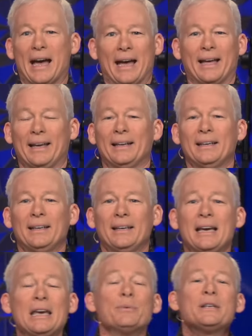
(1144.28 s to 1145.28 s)
that.
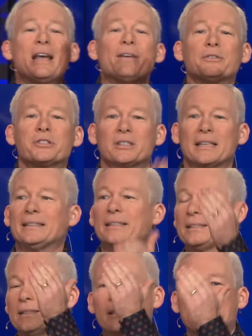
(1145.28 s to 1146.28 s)
He would never
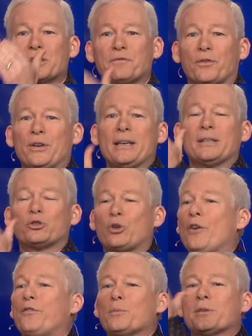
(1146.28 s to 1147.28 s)
sentence his friend
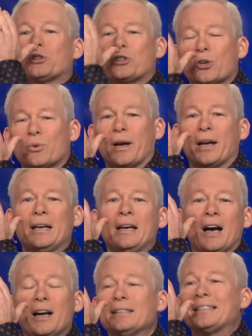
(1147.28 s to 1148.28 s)
Trophimus to an
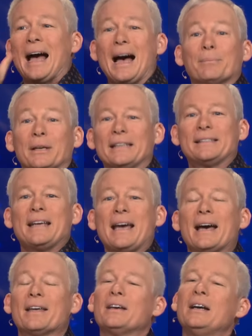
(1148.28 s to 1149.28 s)
untimely
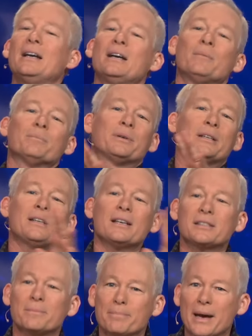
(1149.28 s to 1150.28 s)
death, but it
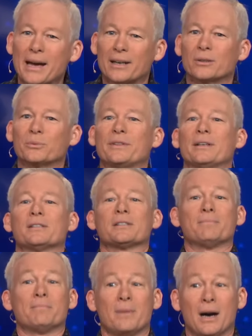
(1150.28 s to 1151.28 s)
doesn't matter when there
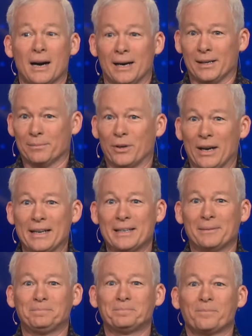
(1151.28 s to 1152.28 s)
is a mob,
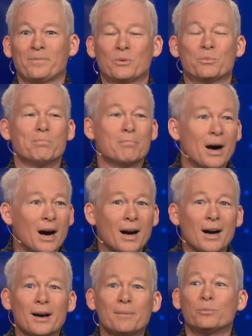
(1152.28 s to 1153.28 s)
right?
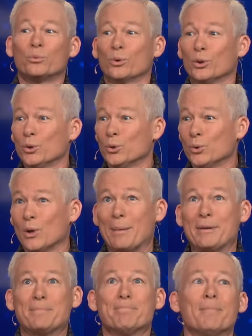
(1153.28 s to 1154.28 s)
Mob rule. I
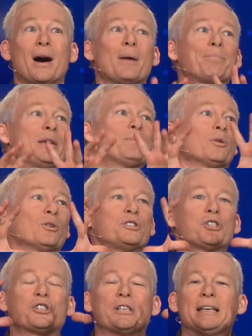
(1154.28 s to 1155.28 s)
mean, mob people are
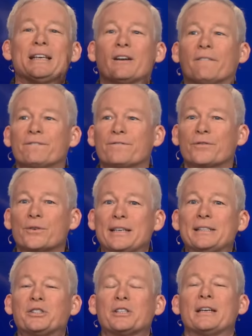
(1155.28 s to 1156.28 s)
just in a
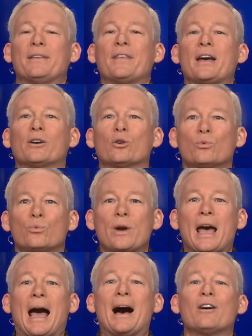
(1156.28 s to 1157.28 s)
frenzy and they are
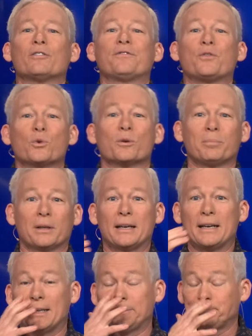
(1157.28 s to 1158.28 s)
out for
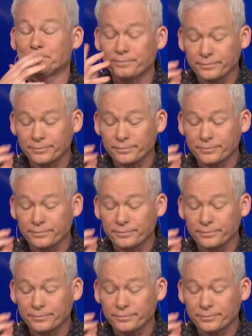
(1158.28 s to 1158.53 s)
blood.